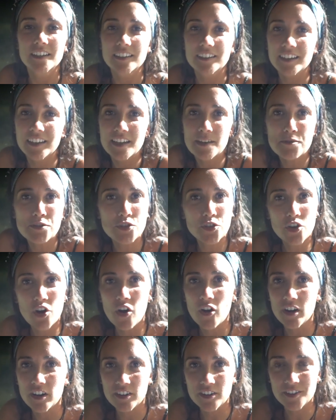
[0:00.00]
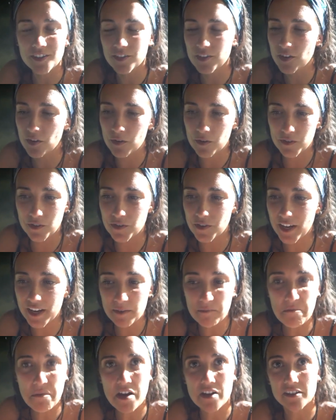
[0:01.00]
it keeps you going. You know, like you get
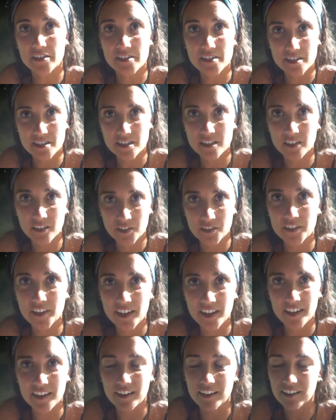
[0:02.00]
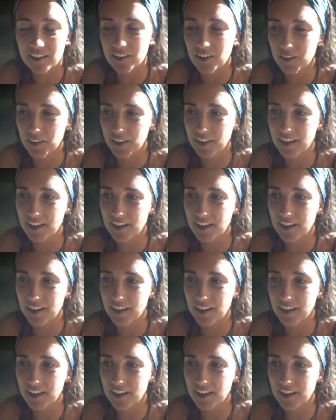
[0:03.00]
immersed on the on the